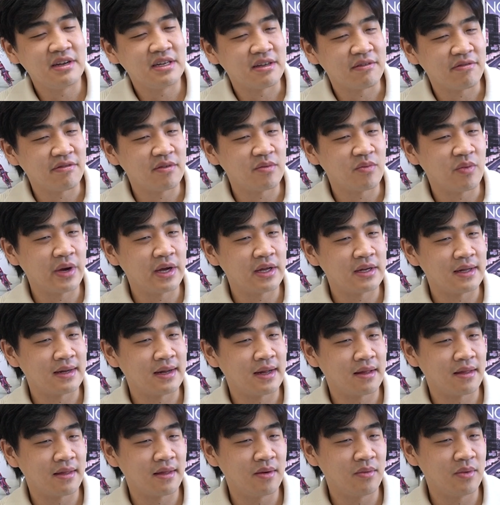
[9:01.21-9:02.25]
different way than I
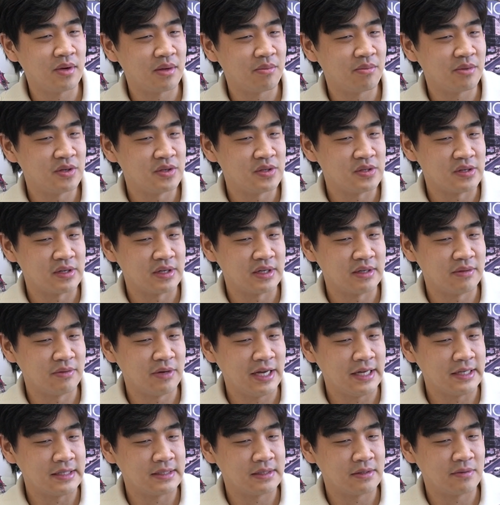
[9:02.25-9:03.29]
think what I'm used to in the
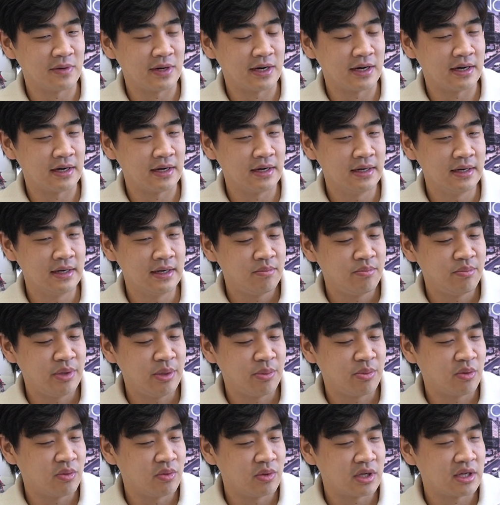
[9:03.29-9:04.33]
West, where
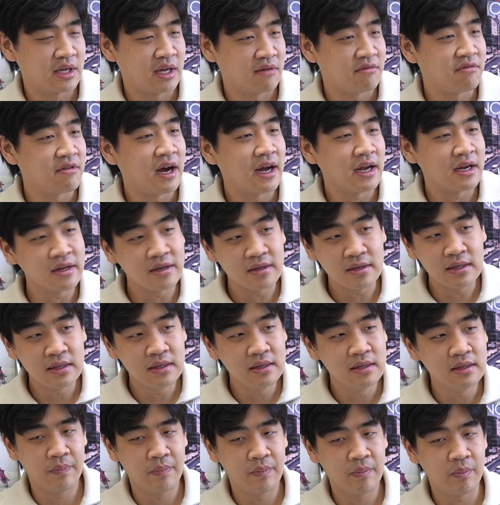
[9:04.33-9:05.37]
people would get violent.
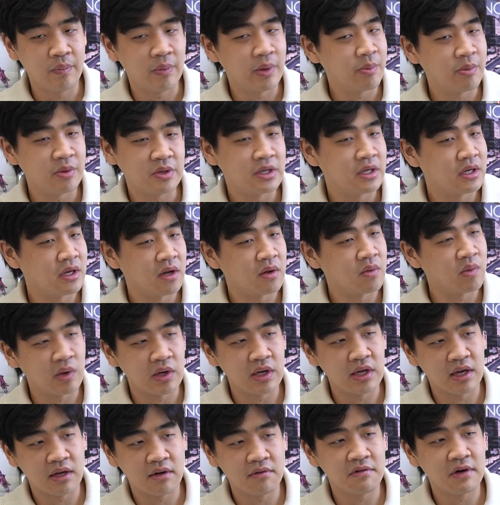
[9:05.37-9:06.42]
And people did not want to
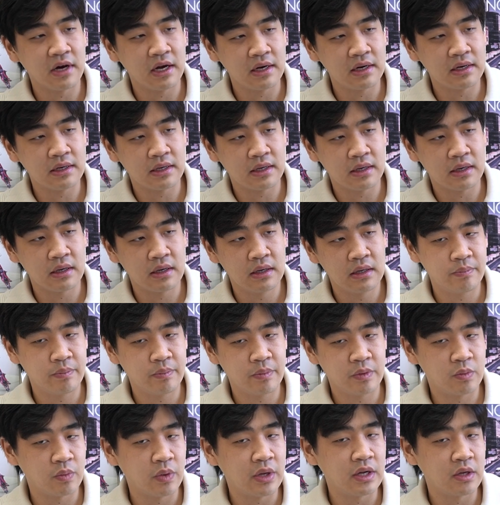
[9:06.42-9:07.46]
get violent here.
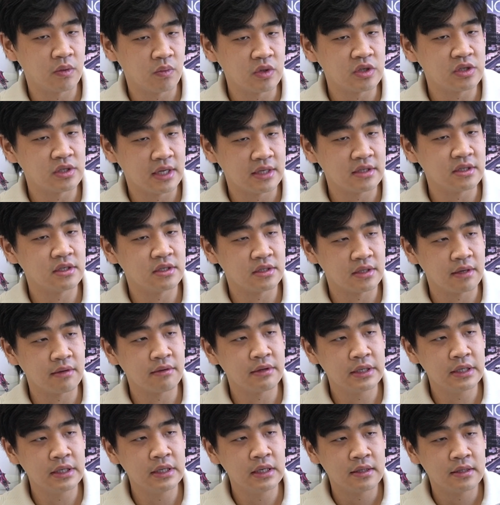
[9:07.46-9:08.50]
But when it was
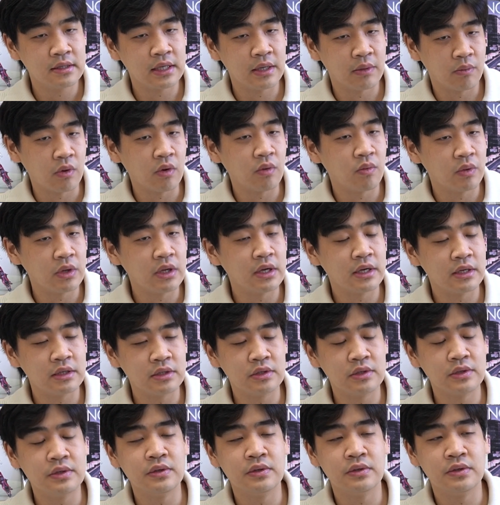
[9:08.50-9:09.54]
necessary, they were willing
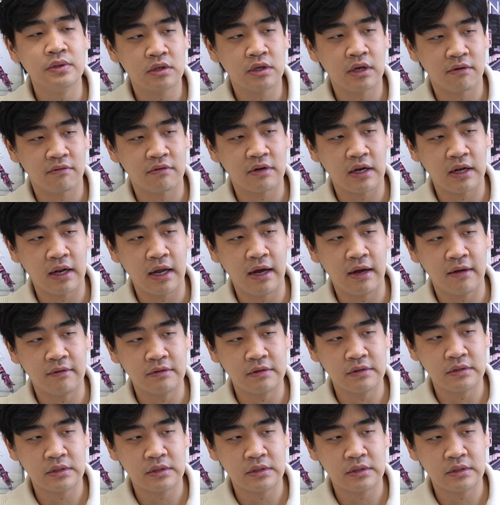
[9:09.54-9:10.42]
to give their lives.